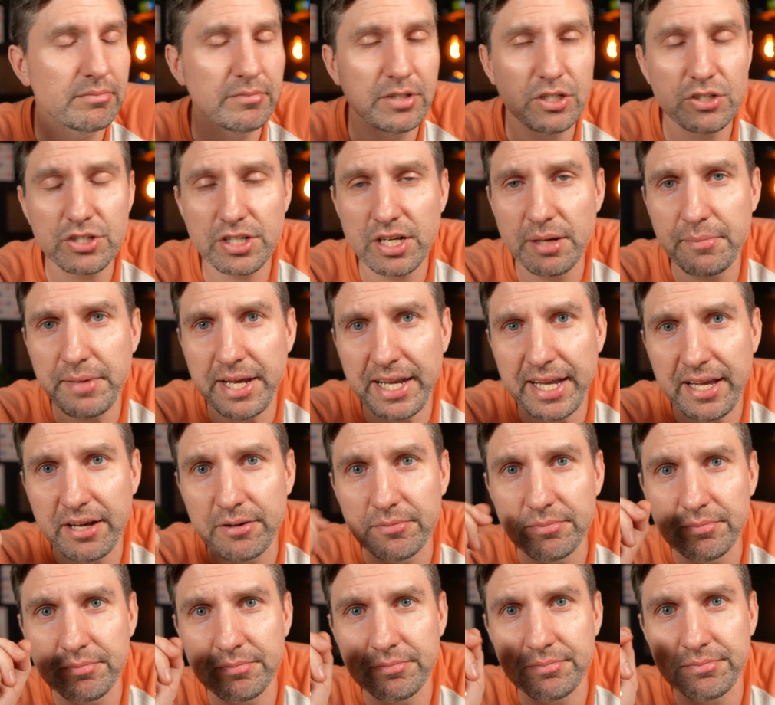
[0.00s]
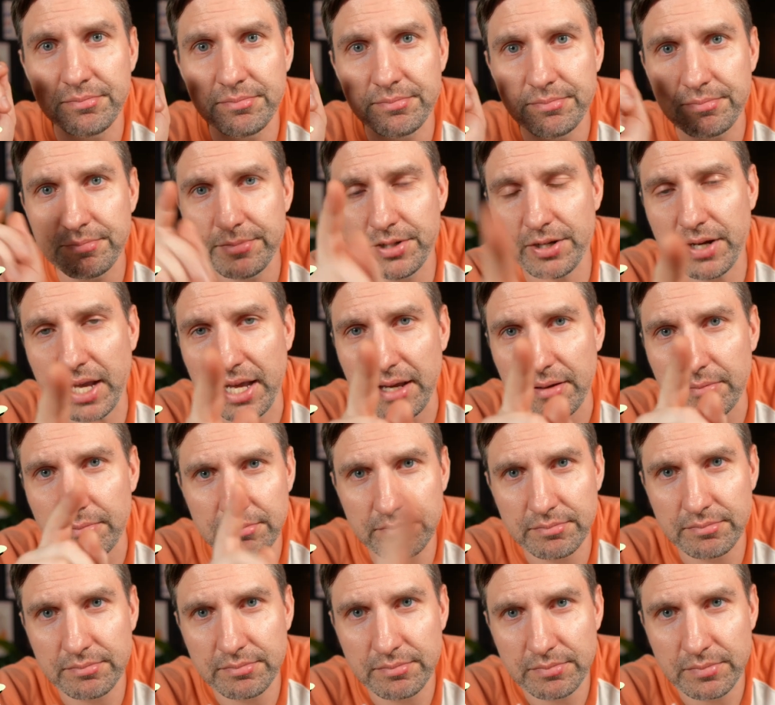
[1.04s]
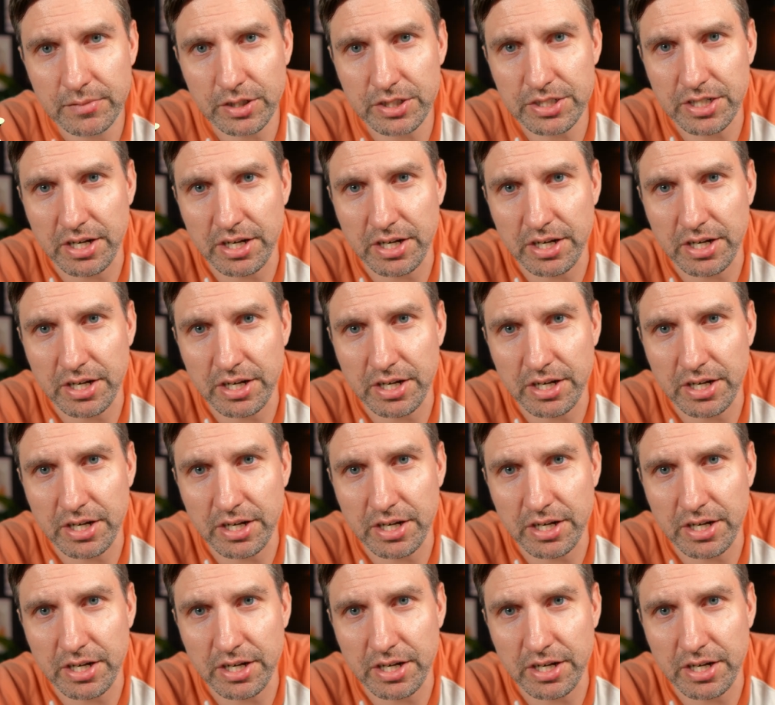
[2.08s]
You should come hang out. Okay. Good